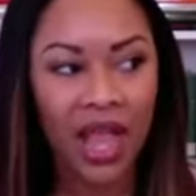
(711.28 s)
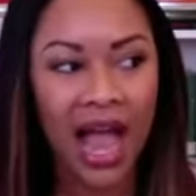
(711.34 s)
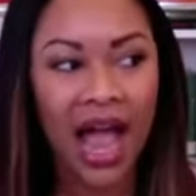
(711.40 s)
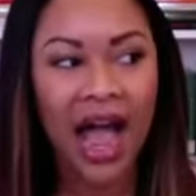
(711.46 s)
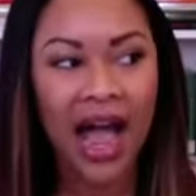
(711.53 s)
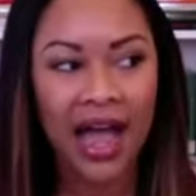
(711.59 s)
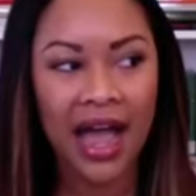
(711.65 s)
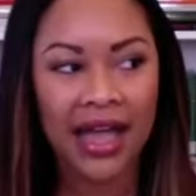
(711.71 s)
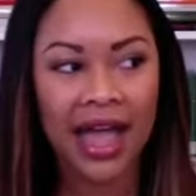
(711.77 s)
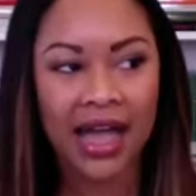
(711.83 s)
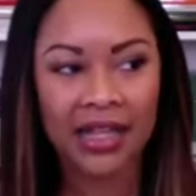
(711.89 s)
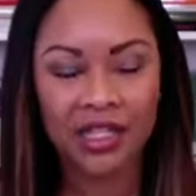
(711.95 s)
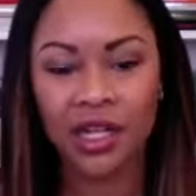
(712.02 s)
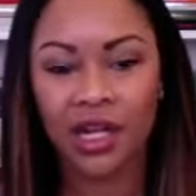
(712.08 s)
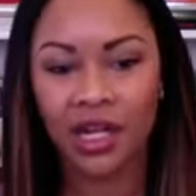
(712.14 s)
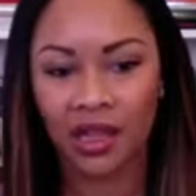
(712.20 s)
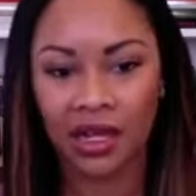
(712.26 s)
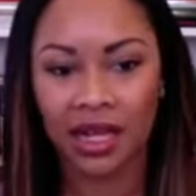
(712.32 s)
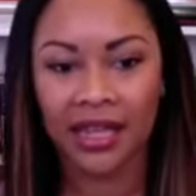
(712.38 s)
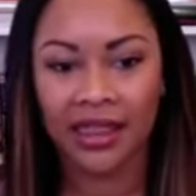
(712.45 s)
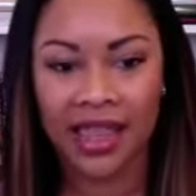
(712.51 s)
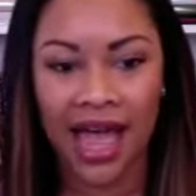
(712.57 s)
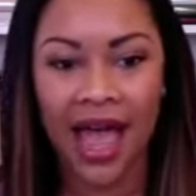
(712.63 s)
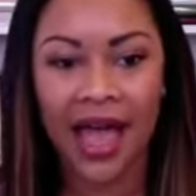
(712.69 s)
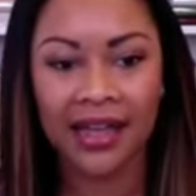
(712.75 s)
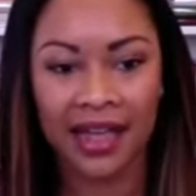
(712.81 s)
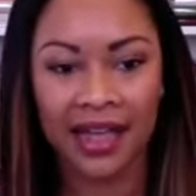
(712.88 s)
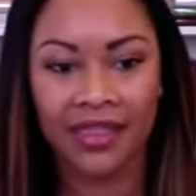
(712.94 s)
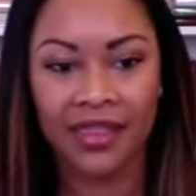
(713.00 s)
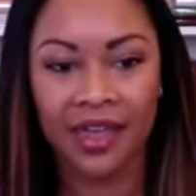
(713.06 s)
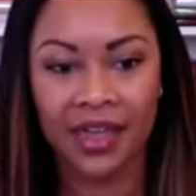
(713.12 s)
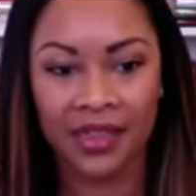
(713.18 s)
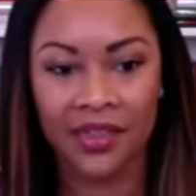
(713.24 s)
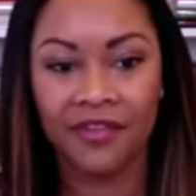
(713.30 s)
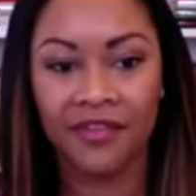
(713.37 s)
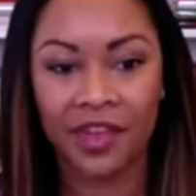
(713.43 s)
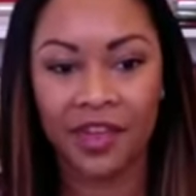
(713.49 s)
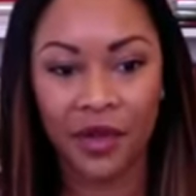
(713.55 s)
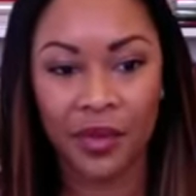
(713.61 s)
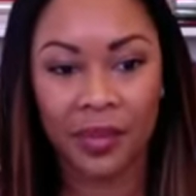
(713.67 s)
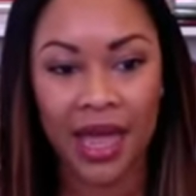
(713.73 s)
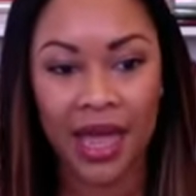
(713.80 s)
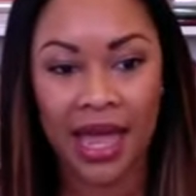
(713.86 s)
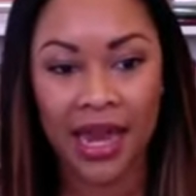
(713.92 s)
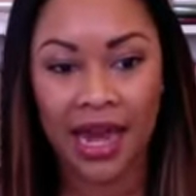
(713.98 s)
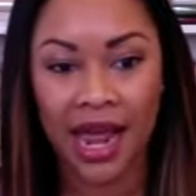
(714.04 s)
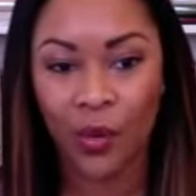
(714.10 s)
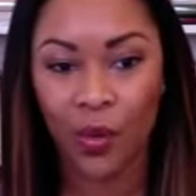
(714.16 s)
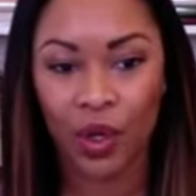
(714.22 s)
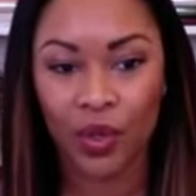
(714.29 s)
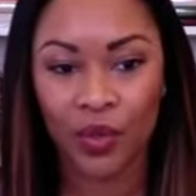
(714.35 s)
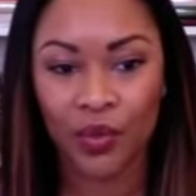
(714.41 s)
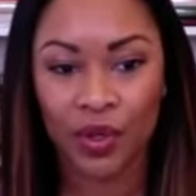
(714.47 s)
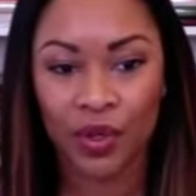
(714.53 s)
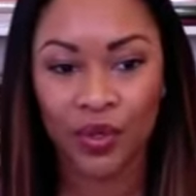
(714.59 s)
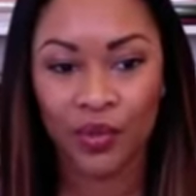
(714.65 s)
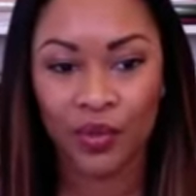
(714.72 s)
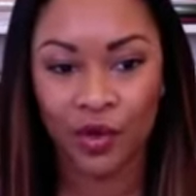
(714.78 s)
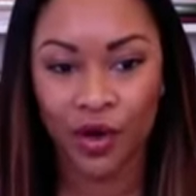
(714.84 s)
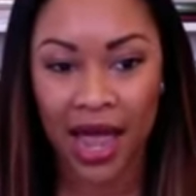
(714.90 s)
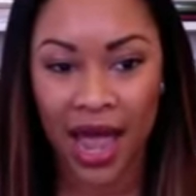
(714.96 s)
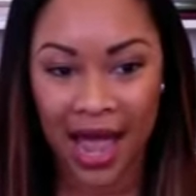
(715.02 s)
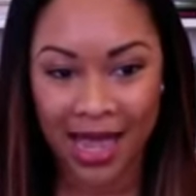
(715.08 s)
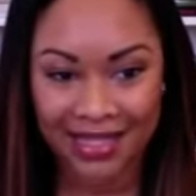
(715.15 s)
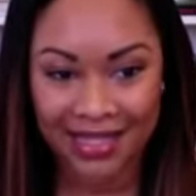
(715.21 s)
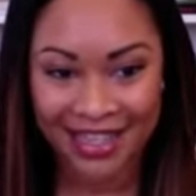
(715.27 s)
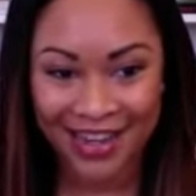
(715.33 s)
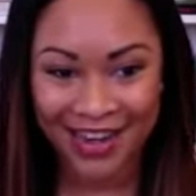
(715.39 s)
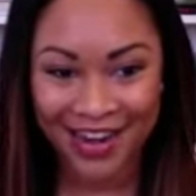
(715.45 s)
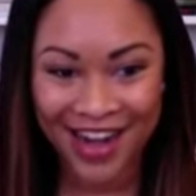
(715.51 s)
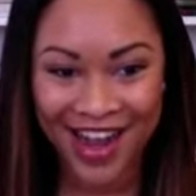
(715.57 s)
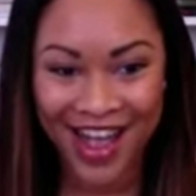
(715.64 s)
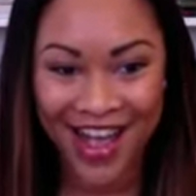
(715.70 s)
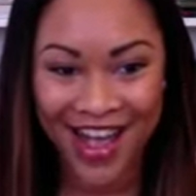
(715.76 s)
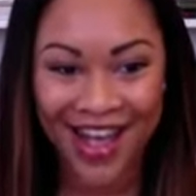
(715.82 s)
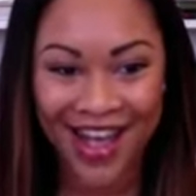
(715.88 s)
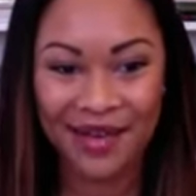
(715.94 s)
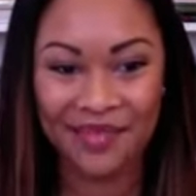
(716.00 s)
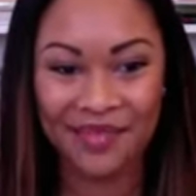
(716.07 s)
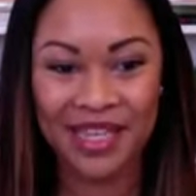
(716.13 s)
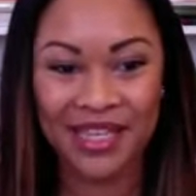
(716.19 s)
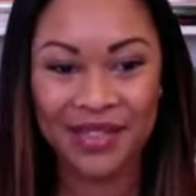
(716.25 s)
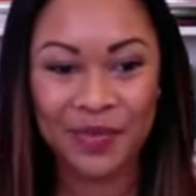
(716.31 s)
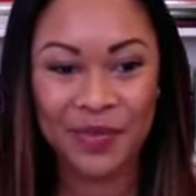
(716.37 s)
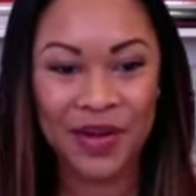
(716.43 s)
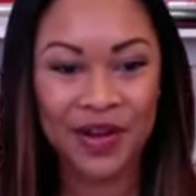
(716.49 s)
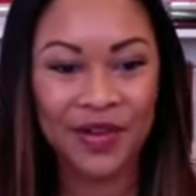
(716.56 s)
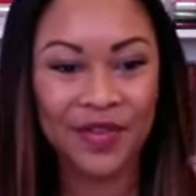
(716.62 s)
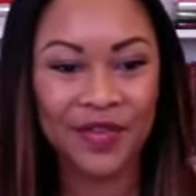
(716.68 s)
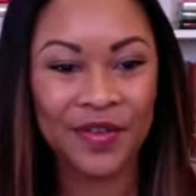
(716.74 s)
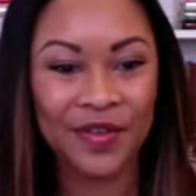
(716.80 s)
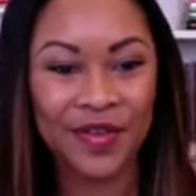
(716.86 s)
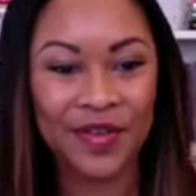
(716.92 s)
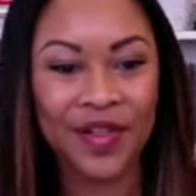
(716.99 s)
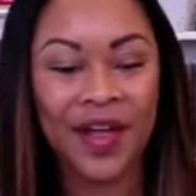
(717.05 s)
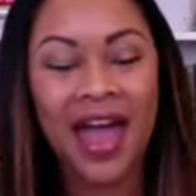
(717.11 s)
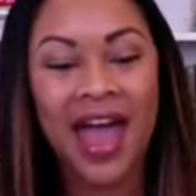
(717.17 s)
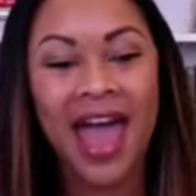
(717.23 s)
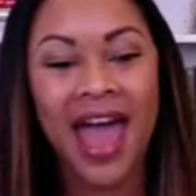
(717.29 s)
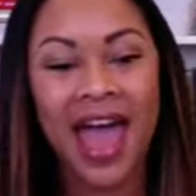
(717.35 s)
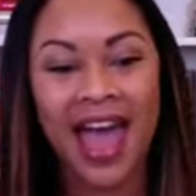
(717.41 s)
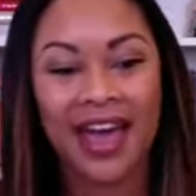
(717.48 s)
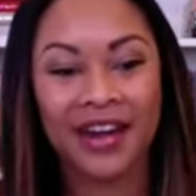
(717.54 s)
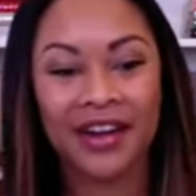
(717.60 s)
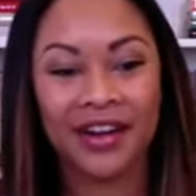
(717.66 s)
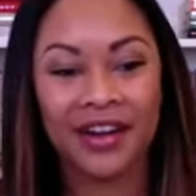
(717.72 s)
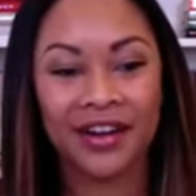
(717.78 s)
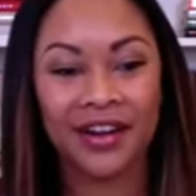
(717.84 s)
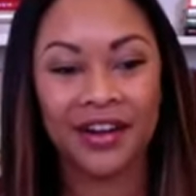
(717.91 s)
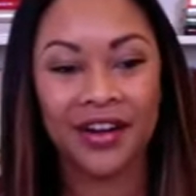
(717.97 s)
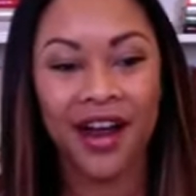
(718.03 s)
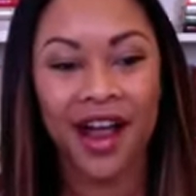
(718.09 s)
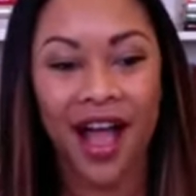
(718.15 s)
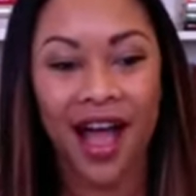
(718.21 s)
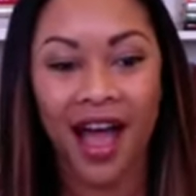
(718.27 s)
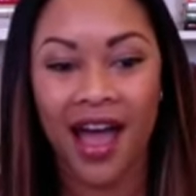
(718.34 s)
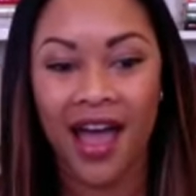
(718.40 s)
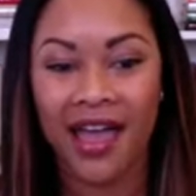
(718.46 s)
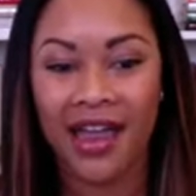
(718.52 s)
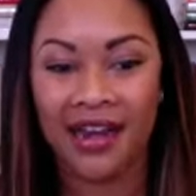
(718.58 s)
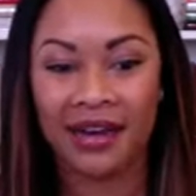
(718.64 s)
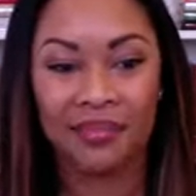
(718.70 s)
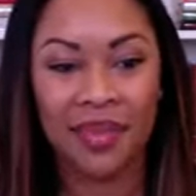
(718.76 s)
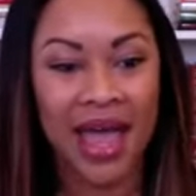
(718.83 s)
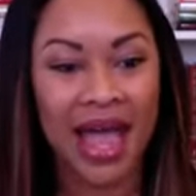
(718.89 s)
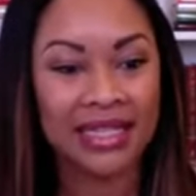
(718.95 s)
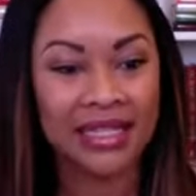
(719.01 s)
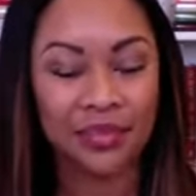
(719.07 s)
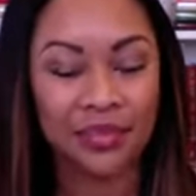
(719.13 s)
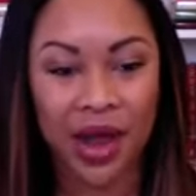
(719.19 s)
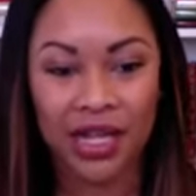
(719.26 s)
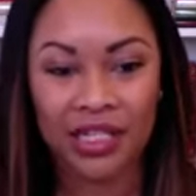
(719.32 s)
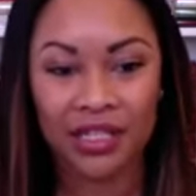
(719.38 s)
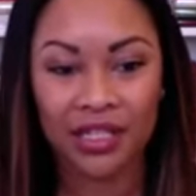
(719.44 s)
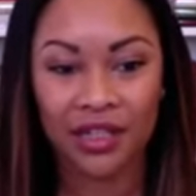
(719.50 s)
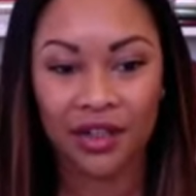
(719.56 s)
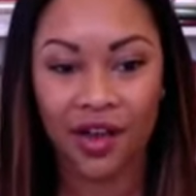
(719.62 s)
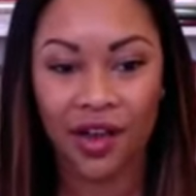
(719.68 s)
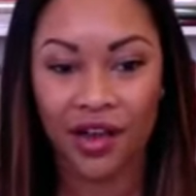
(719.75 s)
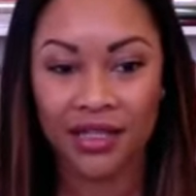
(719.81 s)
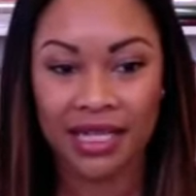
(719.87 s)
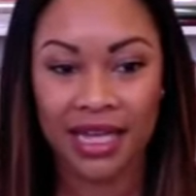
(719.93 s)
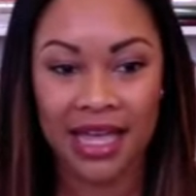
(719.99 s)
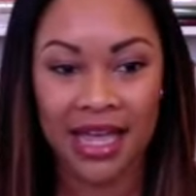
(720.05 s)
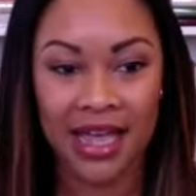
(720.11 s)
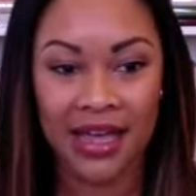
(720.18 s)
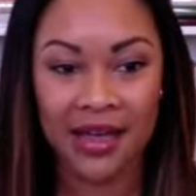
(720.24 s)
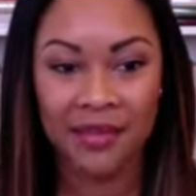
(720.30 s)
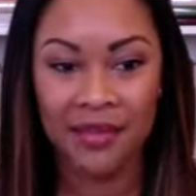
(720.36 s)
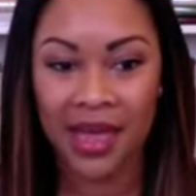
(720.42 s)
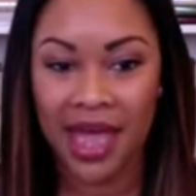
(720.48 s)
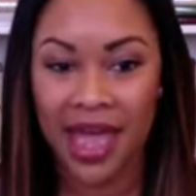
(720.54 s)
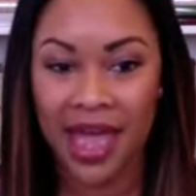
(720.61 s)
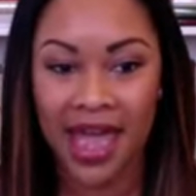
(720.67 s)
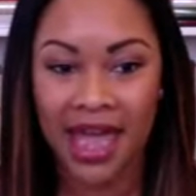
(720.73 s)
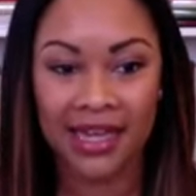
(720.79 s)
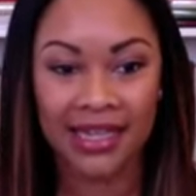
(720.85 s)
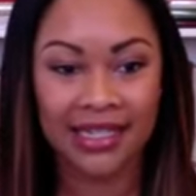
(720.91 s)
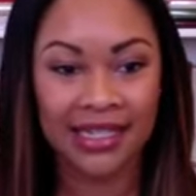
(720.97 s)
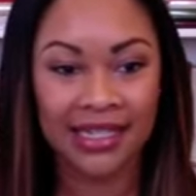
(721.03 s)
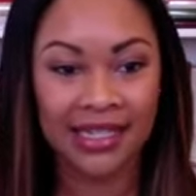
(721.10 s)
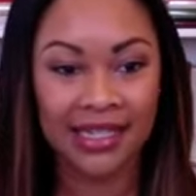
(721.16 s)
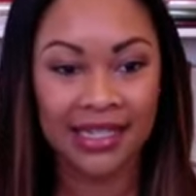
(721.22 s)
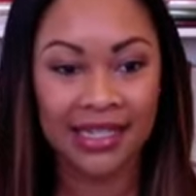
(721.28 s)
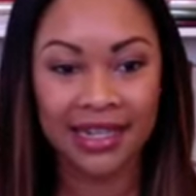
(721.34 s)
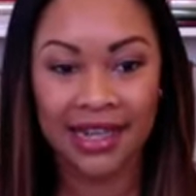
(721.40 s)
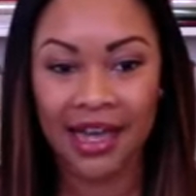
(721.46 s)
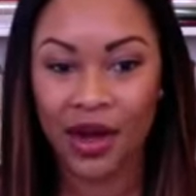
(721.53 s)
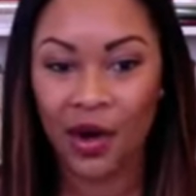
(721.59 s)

I, I, took a look at that in, in the film. And I worked with Roy Heisler. Um, he's a wonderful editor uh, and passed the project along to him. And he cut